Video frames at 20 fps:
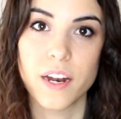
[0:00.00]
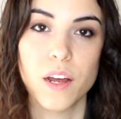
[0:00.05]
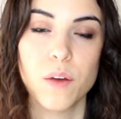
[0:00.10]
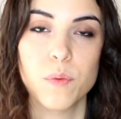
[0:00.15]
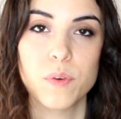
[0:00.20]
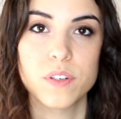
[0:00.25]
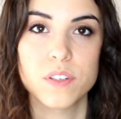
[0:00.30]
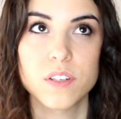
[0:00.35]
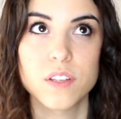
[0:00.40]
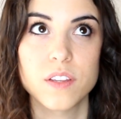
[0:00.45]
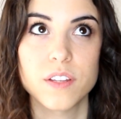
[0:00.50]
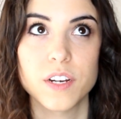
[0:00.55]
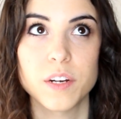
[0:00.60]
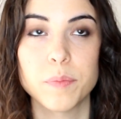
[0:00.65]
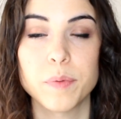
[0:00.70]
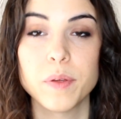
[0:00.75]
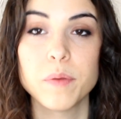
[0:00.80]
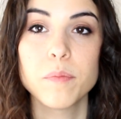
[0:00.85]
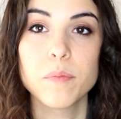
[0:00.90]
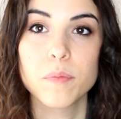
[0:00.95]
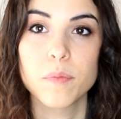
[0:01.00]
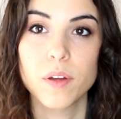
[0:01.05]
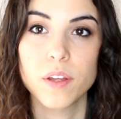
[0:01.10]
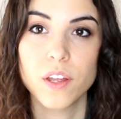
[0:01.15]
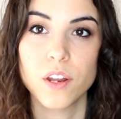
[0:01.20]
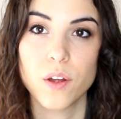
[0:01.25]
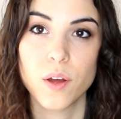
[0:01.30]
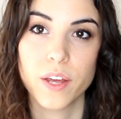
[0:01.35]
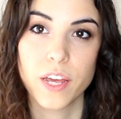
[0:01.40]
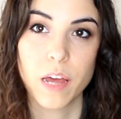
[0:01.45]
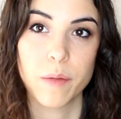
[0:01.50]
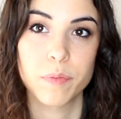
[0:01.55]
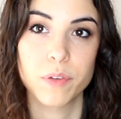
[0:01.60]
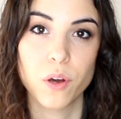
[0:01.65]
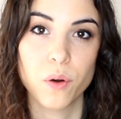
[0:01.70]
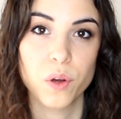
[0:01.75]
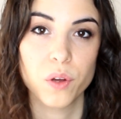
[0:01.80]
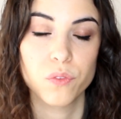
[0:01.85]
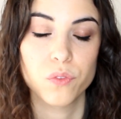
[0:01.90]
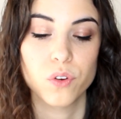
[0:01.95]
Then I went to therapy, you know, I kept
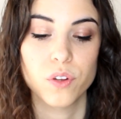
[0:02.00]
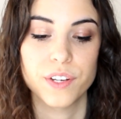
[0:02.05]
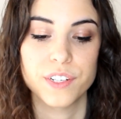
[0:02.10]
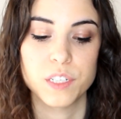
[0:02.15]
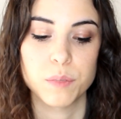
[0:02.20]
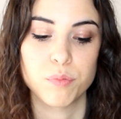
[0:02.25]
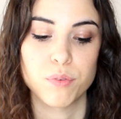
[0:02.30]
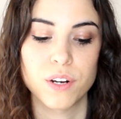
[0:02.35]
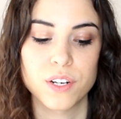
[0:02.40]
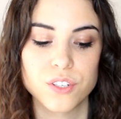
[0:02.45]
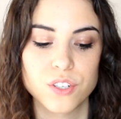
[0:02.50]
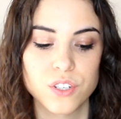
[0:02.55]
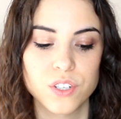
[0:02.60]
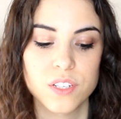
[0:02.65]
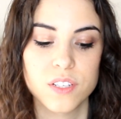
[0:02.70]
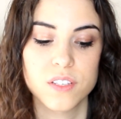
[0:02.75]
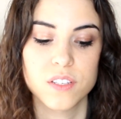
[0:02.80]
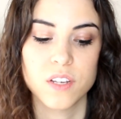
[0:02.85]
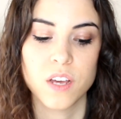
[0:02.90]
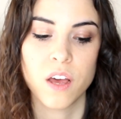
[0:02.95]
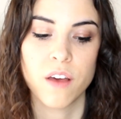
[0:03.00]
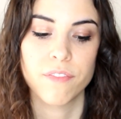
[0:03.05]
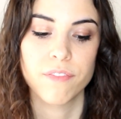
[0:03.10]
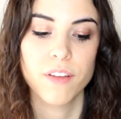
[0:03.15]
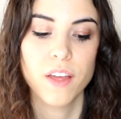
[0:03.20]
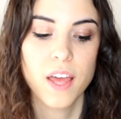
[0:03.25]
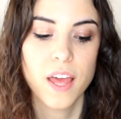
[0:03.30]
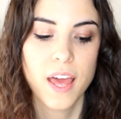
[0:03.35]
going for like depression and stuff,